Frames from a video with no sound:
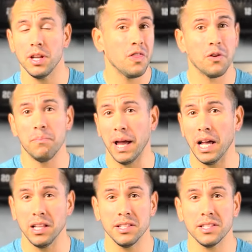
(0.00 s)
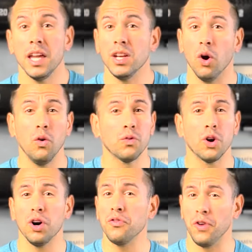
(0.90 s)
their balance, and overall
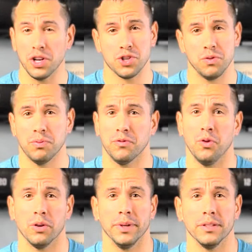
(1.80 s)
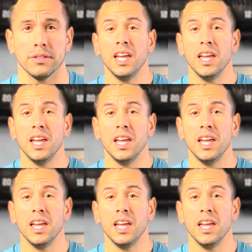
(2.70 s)
functional performance.